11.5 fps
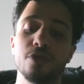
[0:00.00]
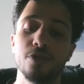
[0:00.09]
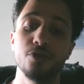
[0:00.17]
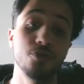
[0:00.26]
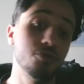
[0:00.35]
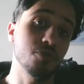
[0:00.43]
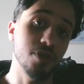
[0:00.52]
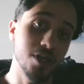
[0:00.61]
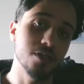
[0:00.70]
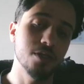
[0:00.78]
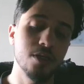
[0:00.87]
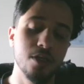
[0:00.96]
do threat
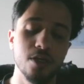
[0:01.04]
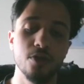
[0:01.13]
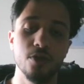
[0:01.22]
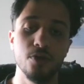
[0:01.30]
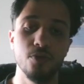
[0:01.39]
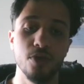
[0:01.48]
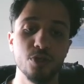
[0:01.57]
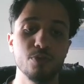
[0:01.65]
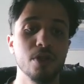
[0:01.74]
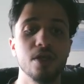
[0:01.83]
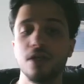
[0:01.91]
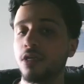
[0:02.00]
hunting, like with
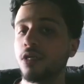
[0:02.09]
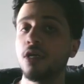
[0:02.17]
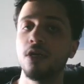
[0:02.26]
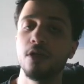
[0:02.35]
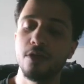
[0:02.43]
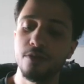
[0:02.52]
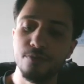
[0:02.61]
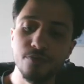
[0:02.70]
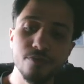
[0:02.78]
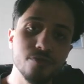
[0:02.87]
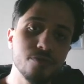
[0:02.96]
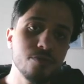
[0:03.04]
Splunk.
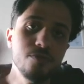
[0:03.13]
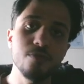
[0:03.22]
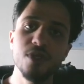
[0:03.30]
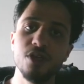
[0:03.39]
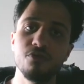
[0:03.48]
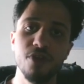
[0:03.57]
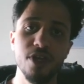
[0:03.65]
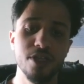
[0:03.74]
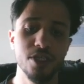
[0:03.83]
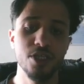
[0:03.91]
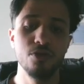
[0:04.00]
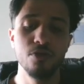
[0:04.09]
Create
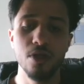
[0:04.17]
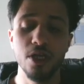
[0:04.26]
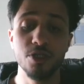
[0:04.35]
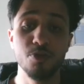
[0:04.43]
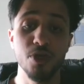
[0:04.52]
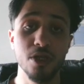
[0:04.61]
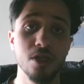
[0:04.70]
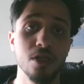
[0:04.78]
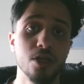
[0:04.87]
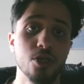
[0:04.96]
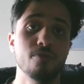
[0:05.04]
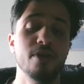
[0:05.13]

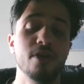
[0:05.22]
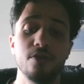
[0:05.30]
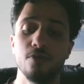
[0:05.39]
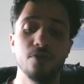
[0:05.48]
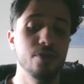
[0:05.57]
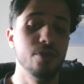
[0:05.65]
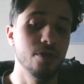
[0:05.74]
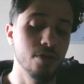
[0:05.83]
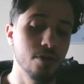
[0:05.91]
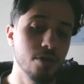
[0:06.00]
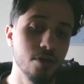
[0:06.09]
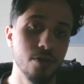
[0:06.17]
SPL command with
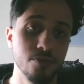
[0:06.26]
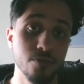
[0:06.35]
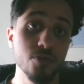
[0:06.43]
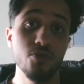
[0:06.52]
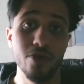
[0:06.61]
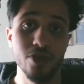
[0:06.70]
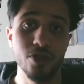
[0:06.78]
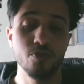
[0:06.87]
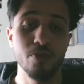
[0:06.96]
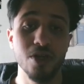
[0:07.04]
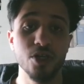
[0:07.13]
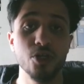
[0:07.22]

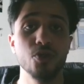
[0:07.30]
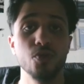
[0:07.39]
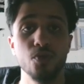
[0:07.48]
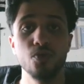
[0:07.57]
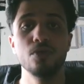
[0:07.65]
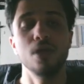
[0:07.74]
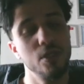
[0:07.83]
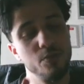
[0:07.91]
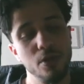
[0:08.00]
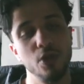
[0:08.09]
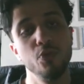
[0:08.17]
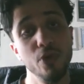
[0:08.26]
Splunk to
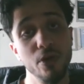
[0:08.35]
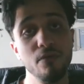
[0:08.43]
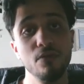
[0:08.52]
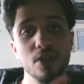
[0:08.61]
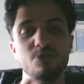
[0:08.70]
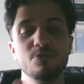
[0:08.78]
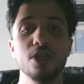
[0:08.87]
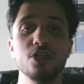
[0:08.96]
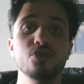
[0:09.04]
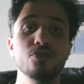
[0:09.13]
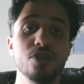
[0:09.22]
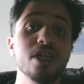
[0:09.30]
SPL query with Splunk
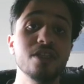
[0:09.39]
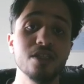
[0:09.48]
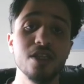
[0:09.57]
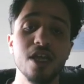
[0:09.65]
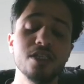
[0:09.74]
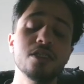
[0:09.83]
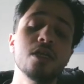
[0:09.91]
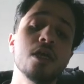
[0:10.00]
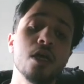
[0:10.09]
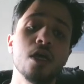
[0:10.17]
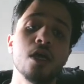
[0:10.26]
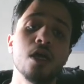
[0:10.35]
to detect attacks.
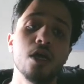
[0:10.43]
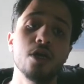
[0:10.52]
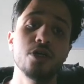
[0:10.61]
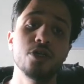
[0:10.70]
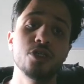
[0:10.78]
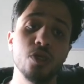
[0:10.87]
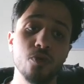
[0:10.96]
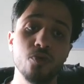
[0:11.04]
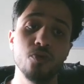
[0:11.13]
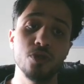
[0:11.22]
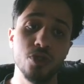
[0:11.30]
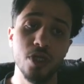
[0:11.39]

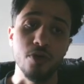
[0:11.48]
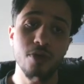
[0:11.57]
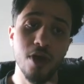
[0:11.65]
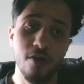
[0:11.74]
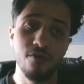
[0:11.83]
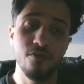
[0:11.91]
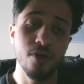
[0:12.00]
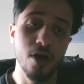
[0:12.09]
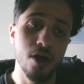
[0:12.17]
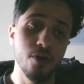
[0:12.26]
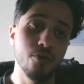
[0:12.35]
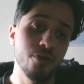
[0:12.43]
So today we have
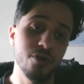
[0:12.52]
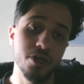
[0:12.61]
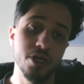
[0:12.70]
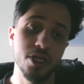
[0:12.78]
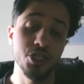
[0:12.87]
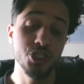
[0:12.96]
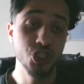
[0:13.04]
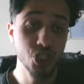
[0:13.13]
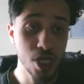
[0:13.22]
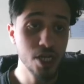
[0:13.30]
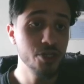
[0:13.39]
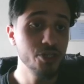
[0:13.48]
our
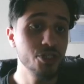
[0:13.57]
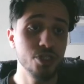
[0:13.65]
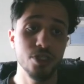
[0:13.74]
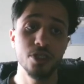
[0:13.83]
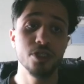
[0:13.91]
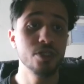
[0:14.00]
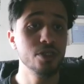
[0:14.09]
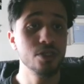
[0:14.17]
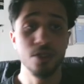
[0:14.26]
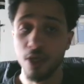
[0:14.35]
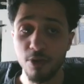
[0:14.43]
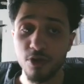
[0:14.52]
challenge in
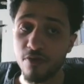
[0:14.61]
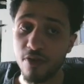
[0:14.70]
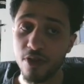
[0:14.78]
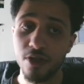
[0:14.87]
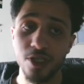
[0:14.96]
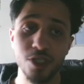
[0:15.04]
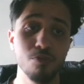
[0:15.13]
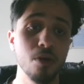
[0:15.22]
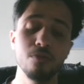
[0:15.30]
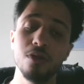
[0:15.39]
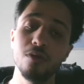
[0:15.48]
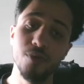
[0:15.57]
CyberDefender is
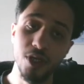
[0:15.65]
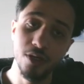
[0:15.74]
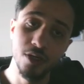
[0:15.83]
BumbleBee.